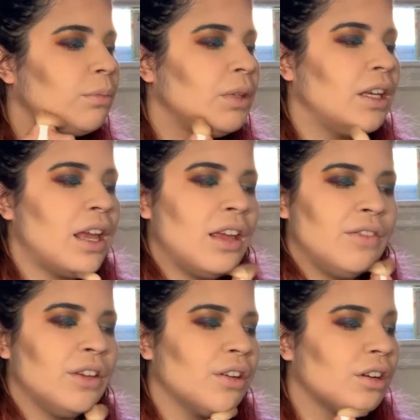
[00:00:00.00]

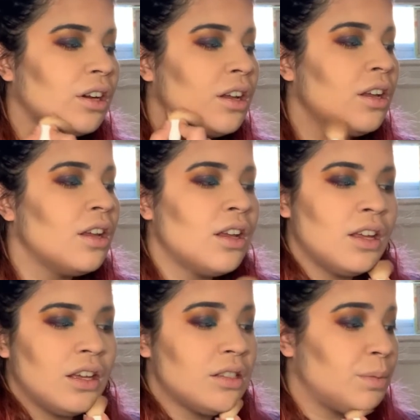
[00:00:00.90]
behavior
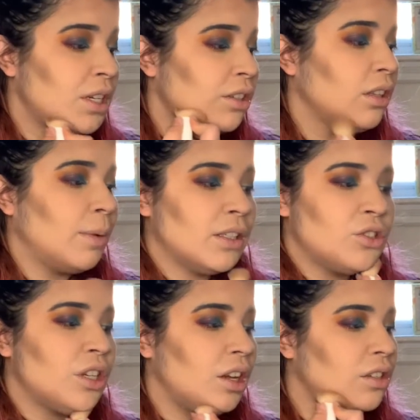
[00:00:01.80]
is potentially about
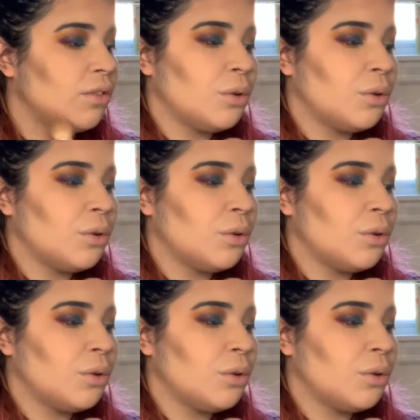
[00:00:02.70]
to change, of